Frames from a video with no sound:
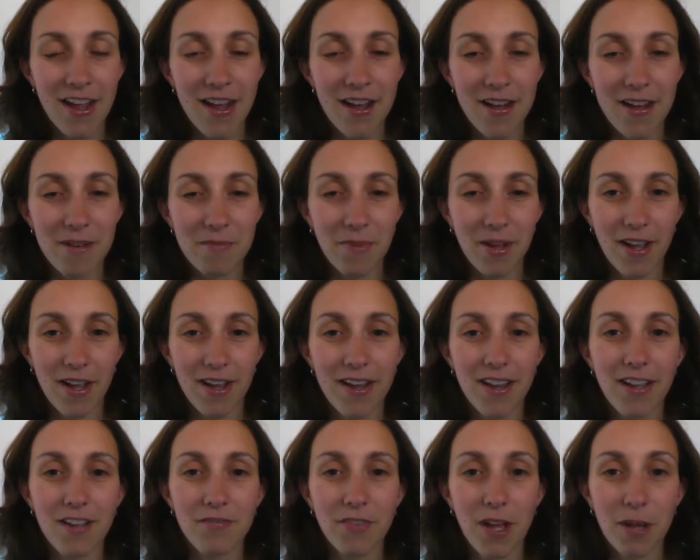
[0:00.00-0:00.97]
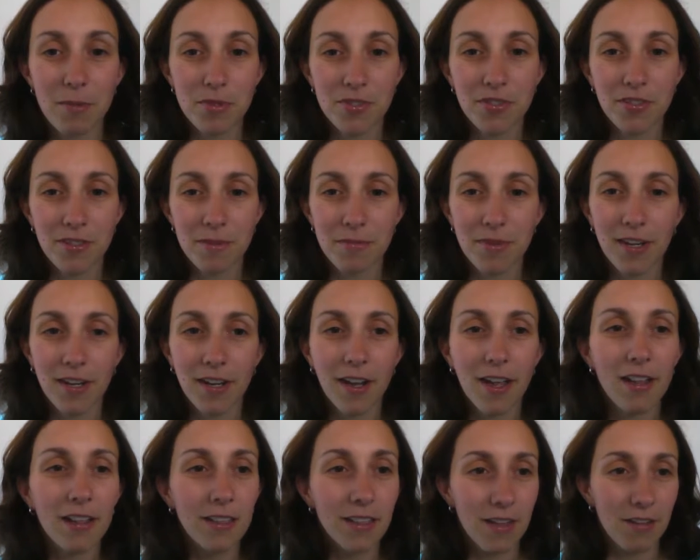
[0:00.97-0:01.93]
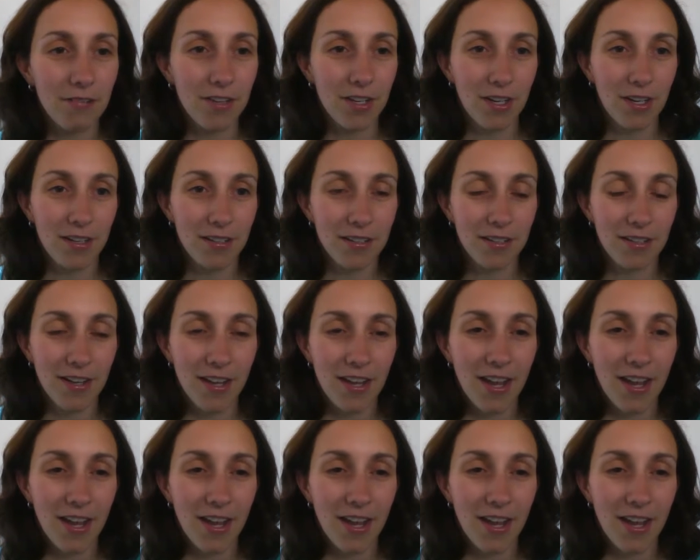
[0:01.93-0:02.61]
I have absolutely been loving it.